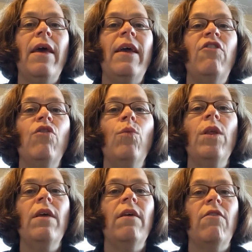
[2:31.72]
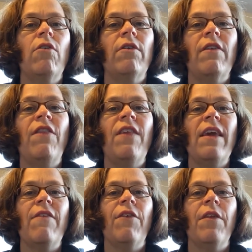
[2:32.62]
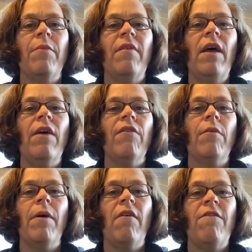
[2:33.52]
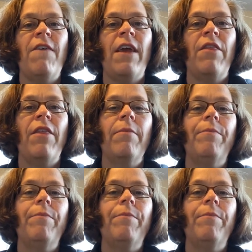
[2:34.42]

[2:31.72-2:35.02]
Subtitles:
and to really start to think for themselves about faith.